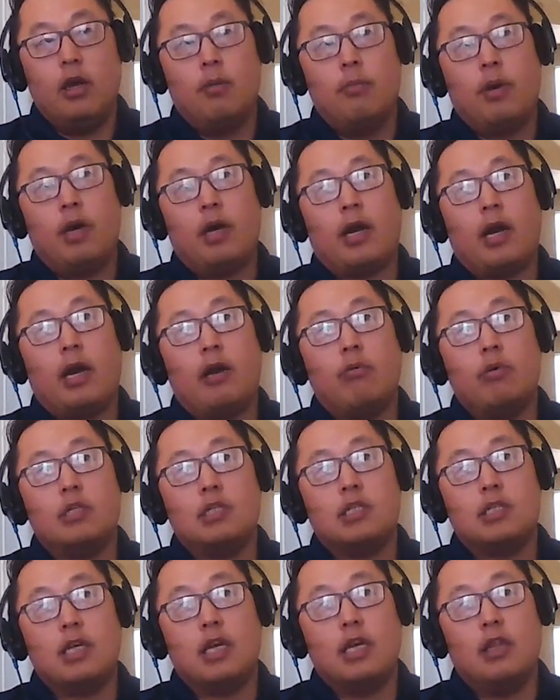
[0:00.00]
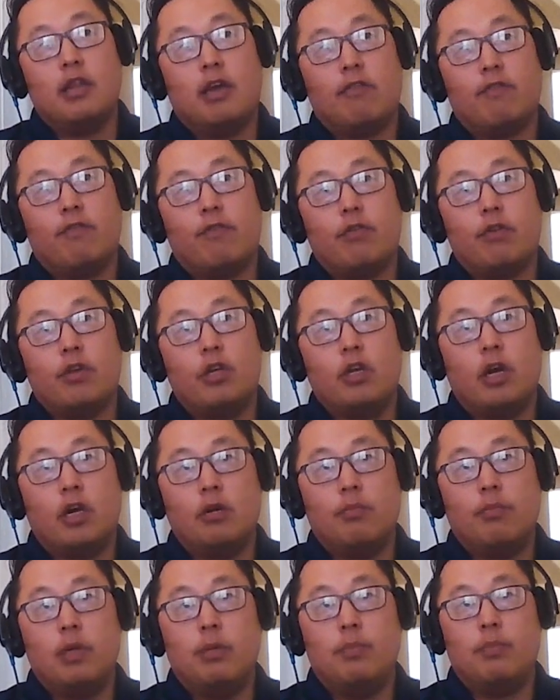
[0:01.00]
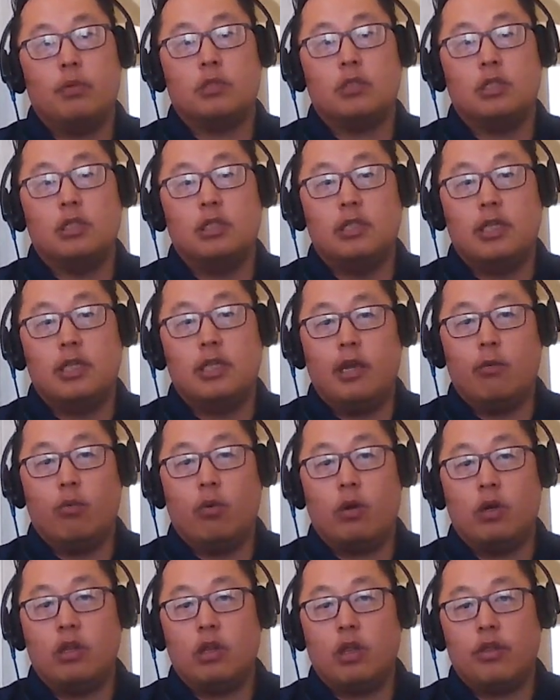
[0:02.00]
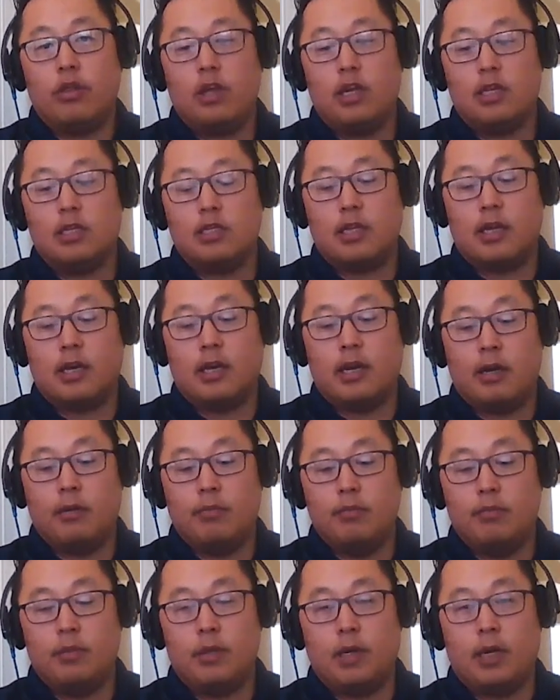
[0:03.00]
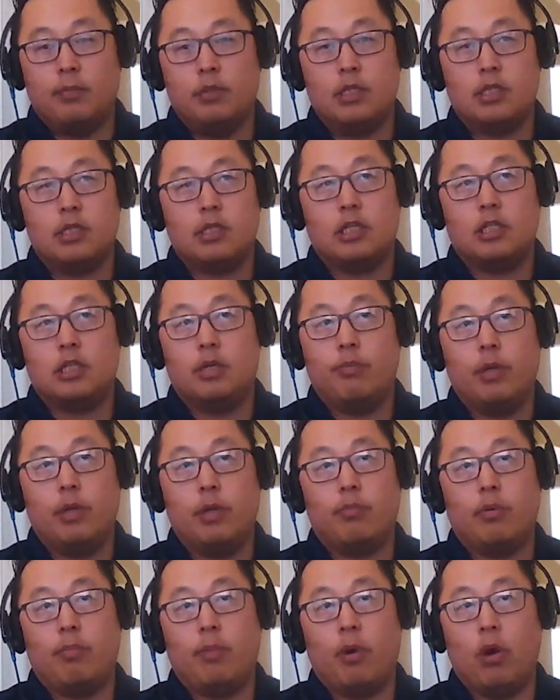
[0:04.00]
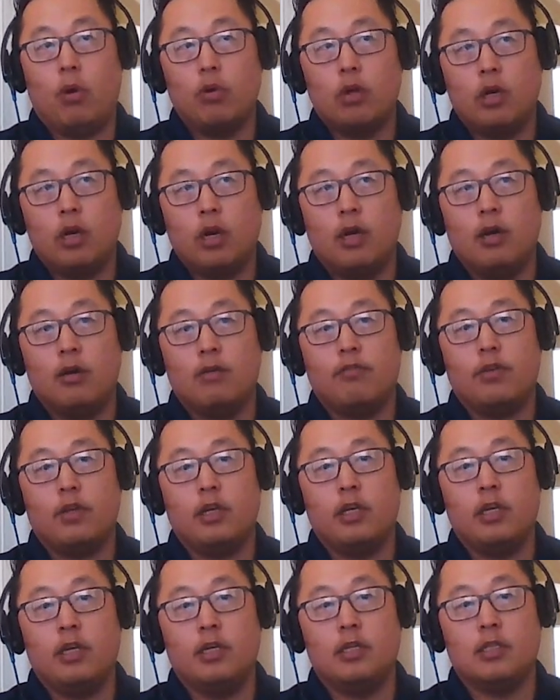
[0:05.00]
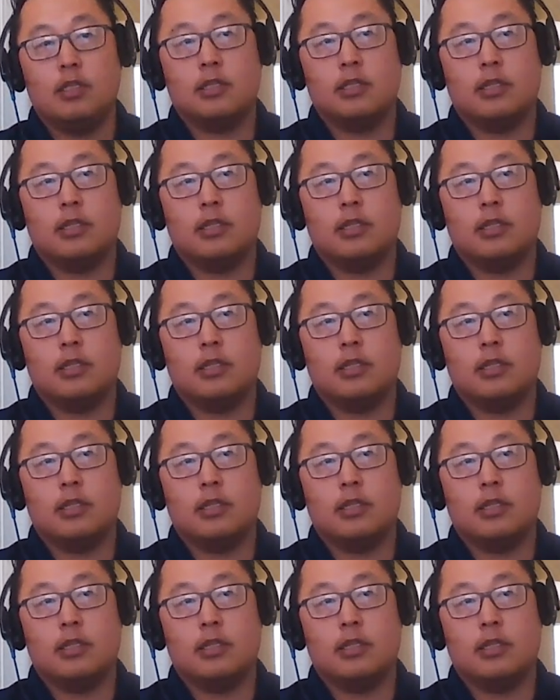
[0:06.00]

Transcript: But I would say that for young people today, one of the things that I'm just such a big proponent of is,